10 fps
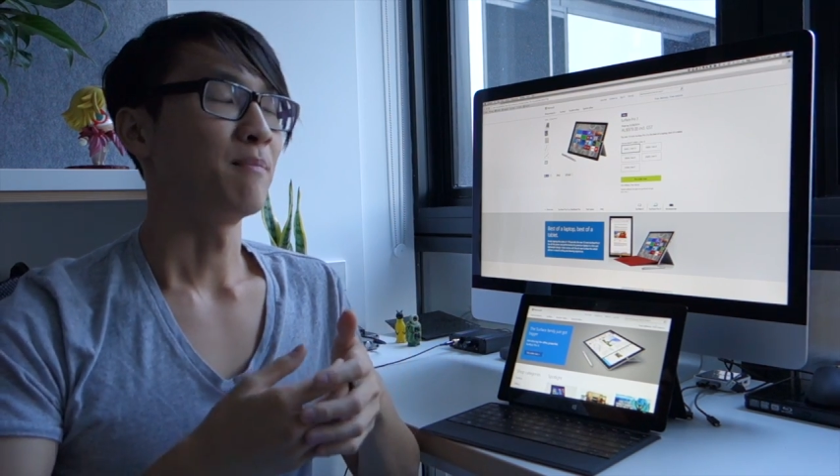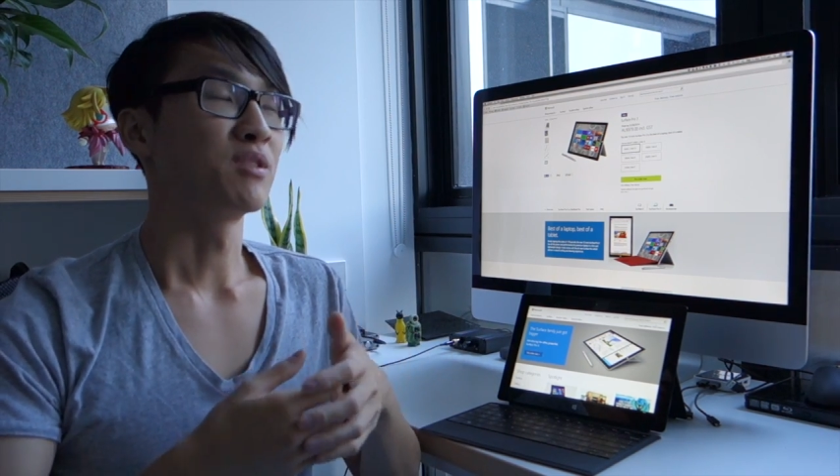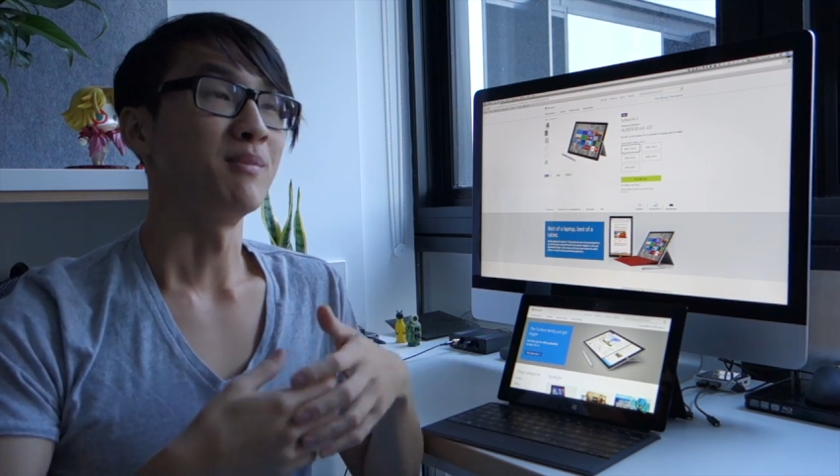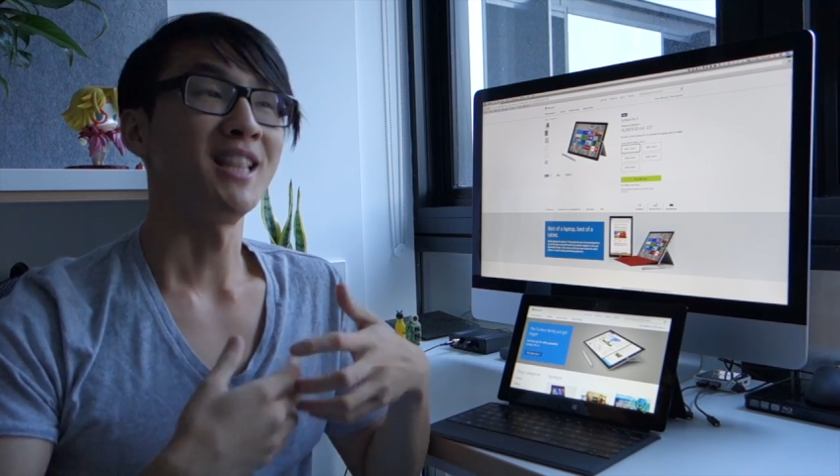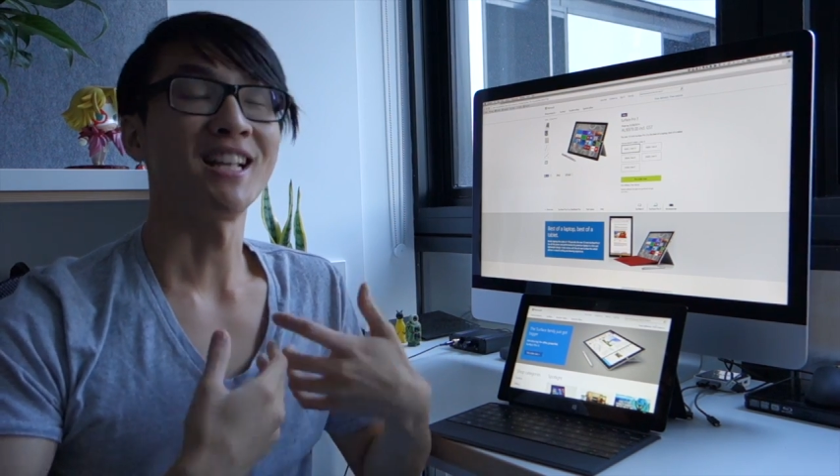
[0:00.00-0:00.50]

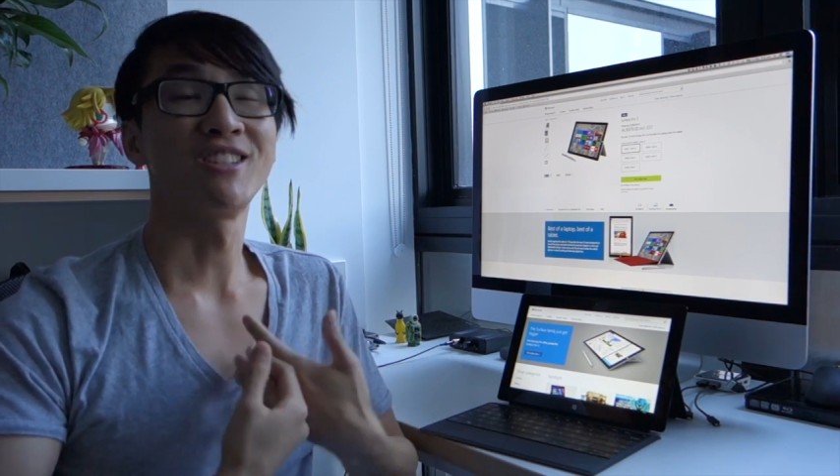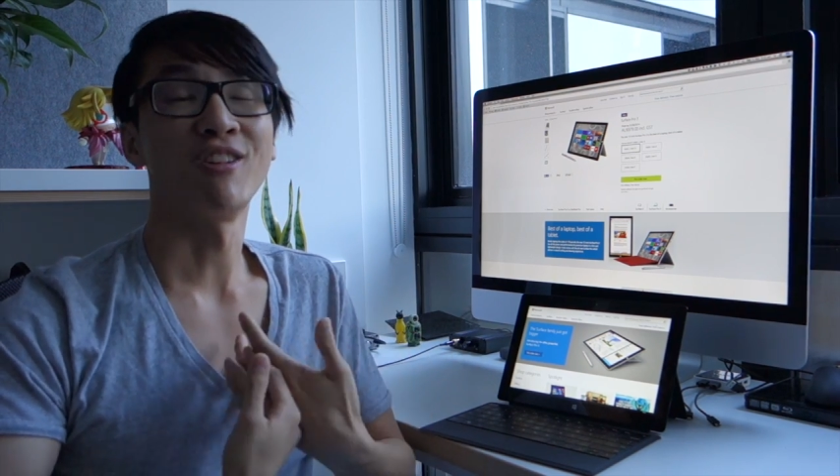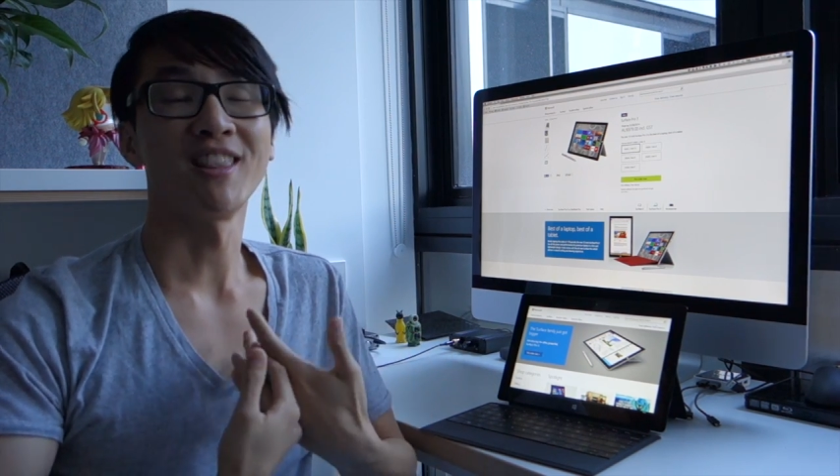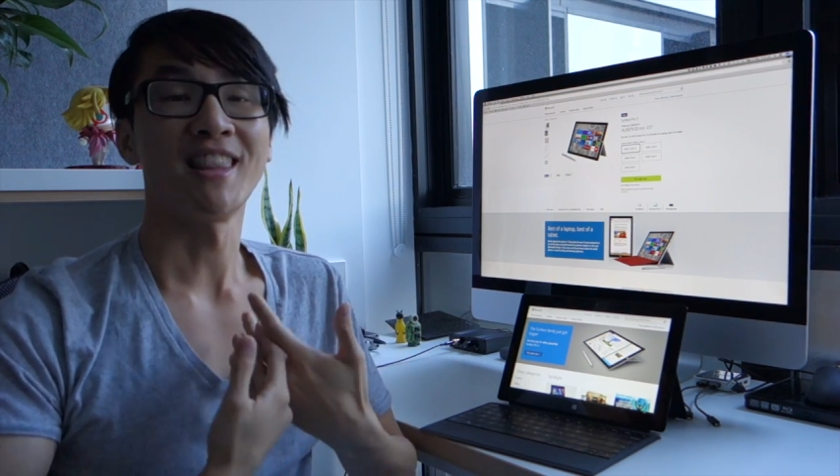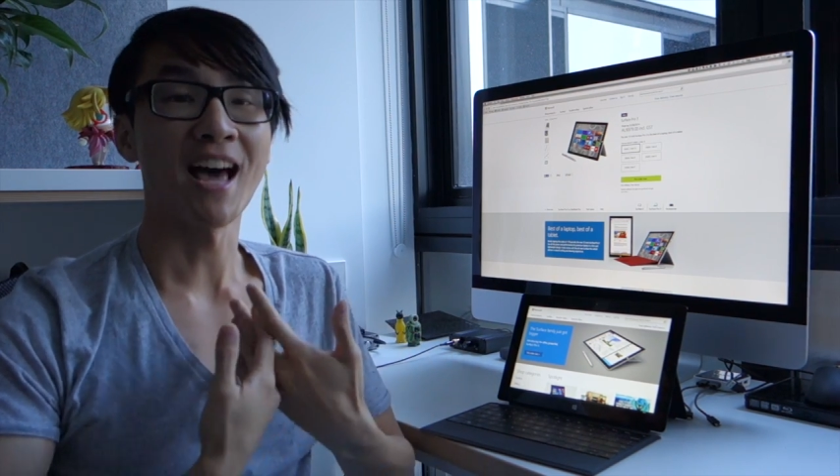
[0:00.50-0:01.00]
To me, that's
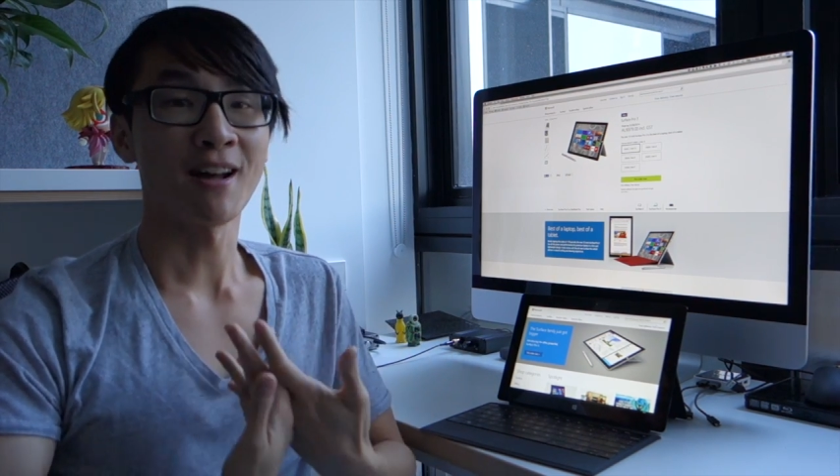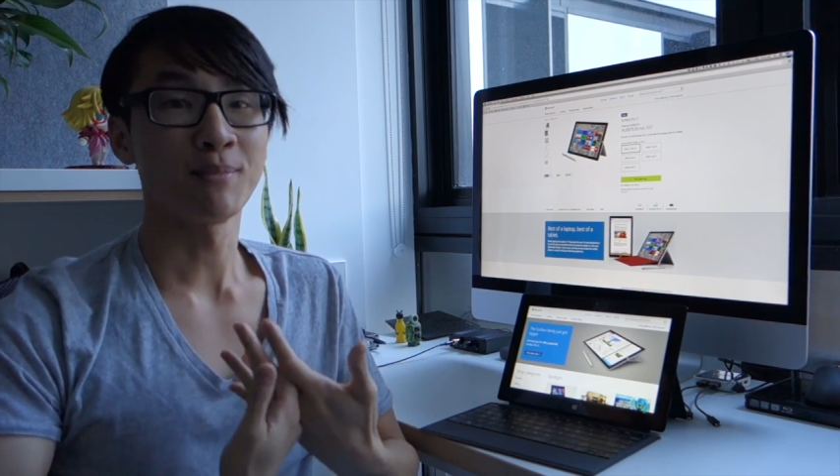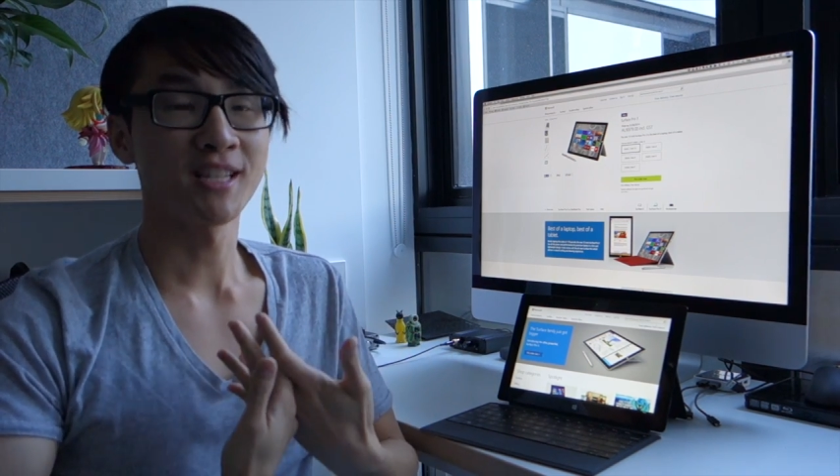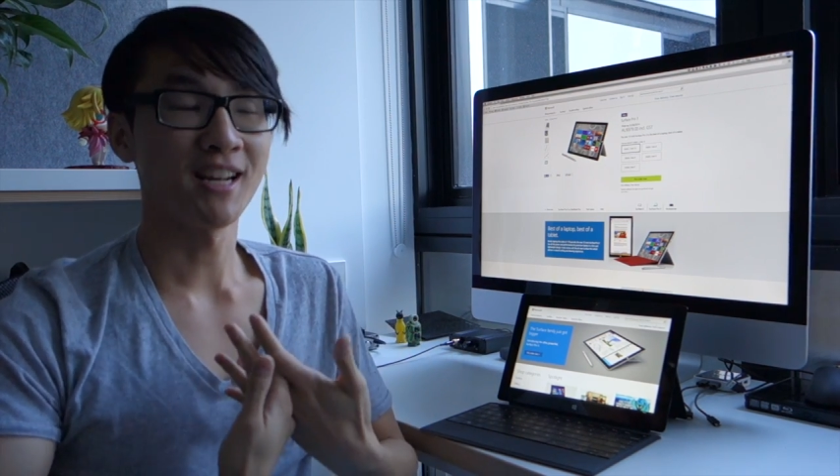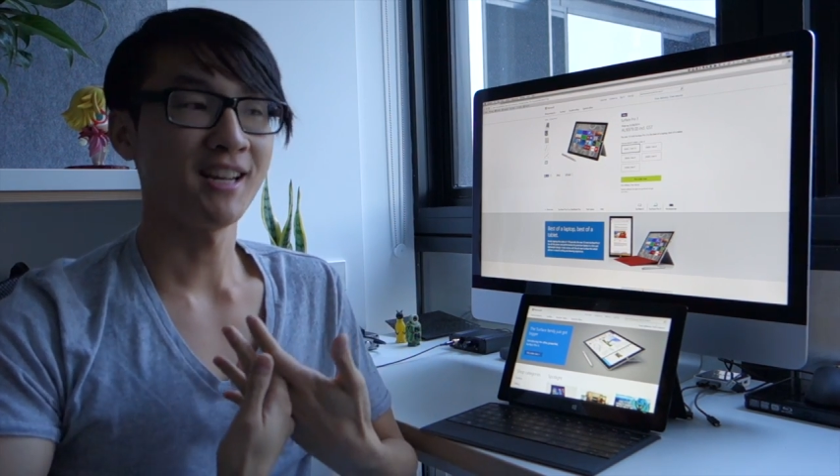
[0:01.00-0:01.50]
not that
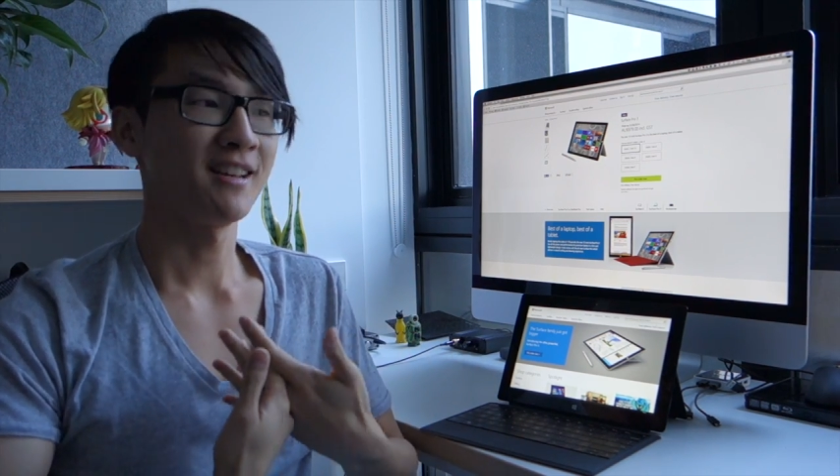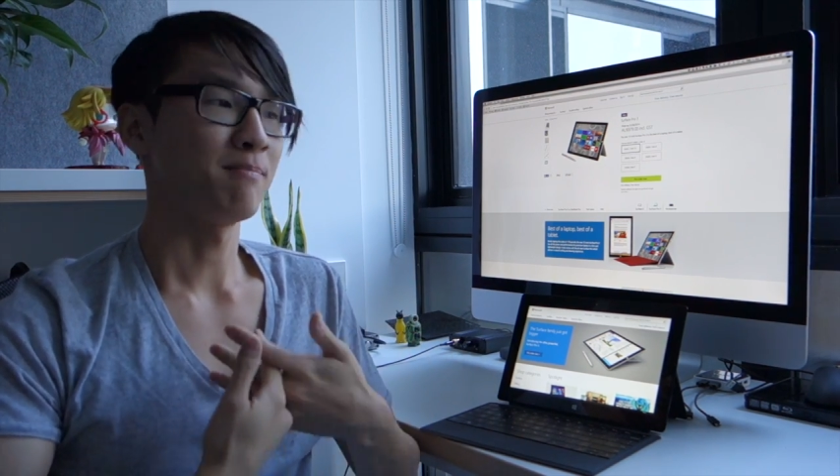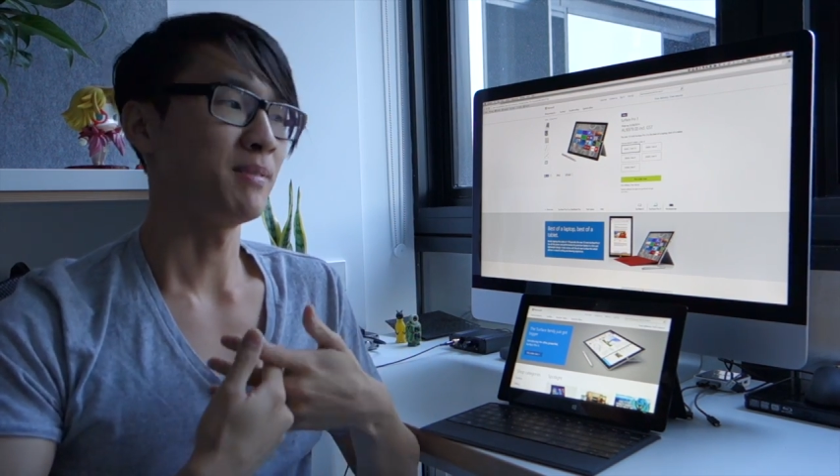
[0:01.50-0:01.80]
upsetting